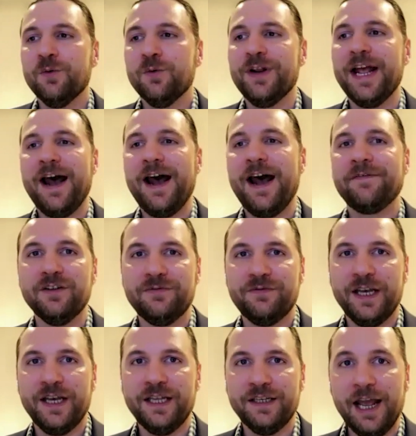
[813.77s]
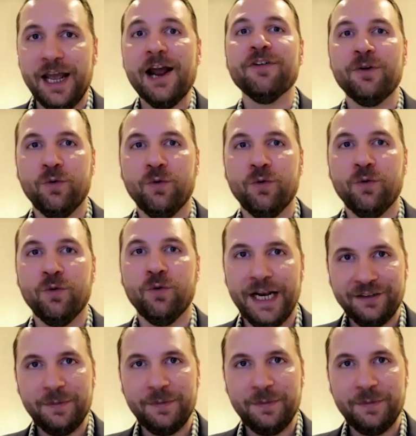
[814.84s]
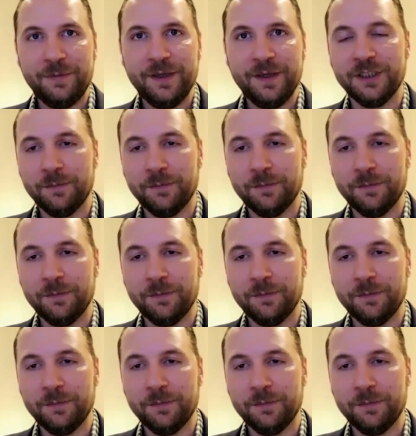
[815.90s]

We have to defend everyone. It has to be a discipline